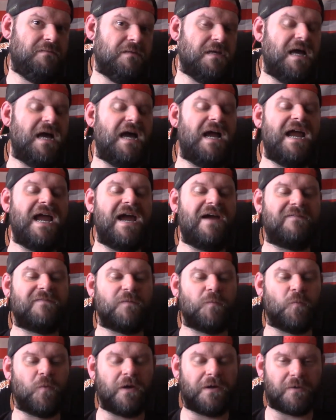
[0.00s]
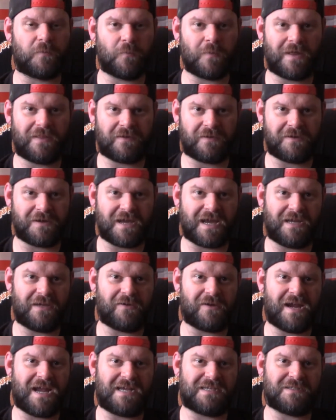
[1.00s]
I have to wonder whether or not
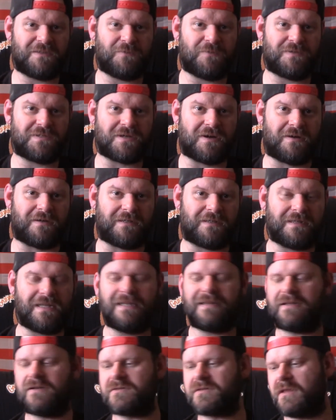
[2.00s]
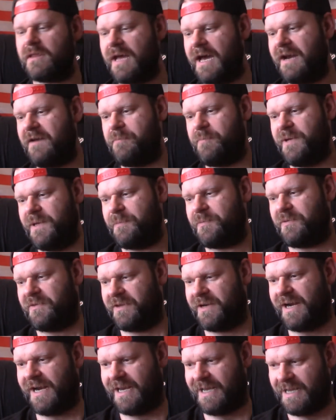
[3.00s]
you're actually retarded. Like, there's a lot of people
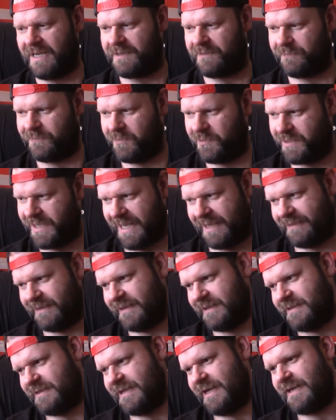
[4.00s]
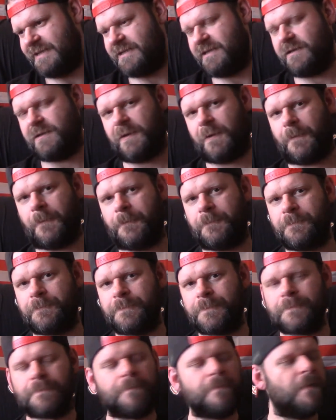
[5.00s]
that I kind of look at these days and go,
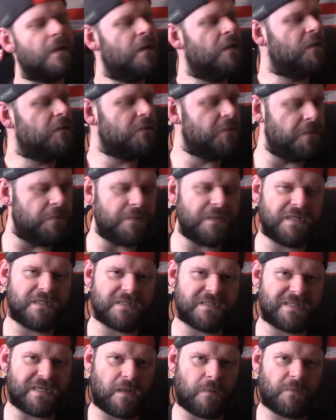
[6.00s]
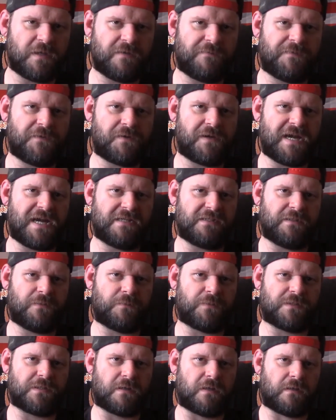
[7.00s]
you need to tell me if you're actually
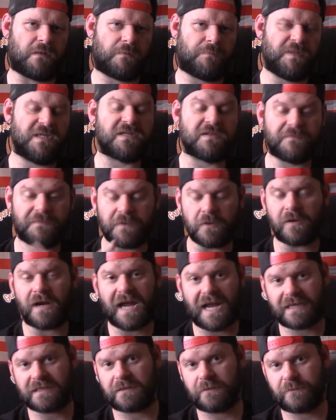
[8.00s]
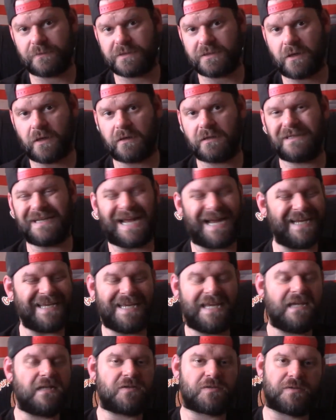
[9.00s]
retarded. Because if you're actually retarded, I
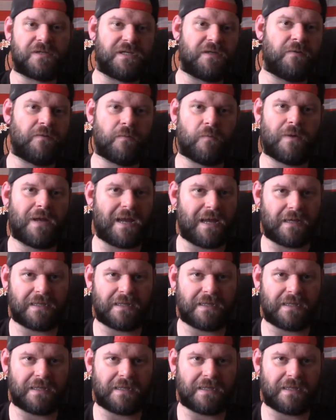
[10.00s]
can't treat you the way I